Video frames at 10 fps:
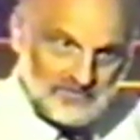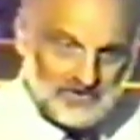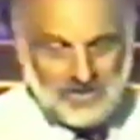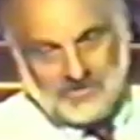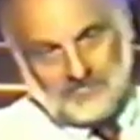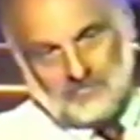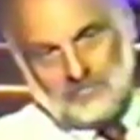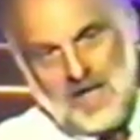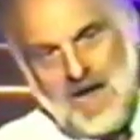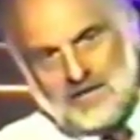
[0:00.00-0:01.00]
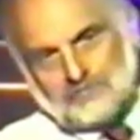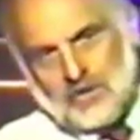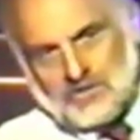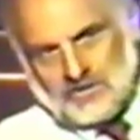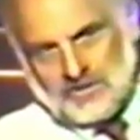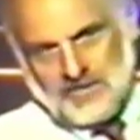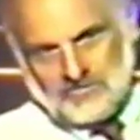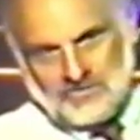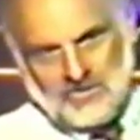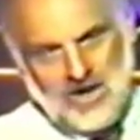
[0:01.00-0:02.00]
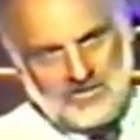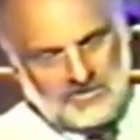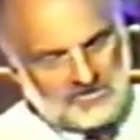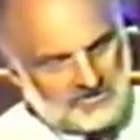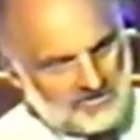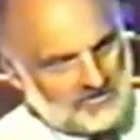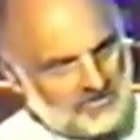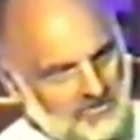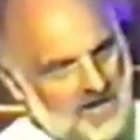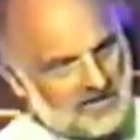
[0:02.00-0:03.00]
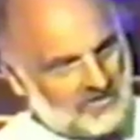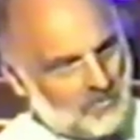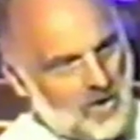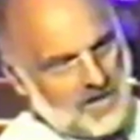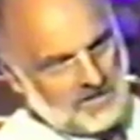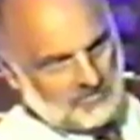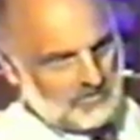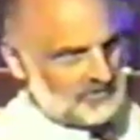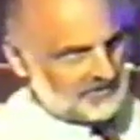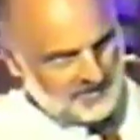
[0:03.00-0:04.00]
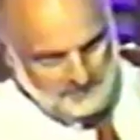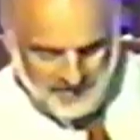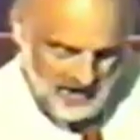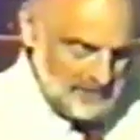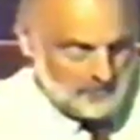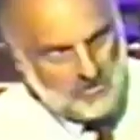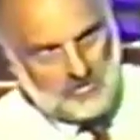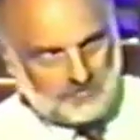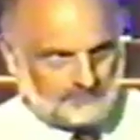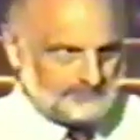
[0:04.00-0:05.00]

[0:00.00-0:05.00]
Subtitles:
Because if a black person leaves a church, he's just going to go out into whitey's world and get beat up on.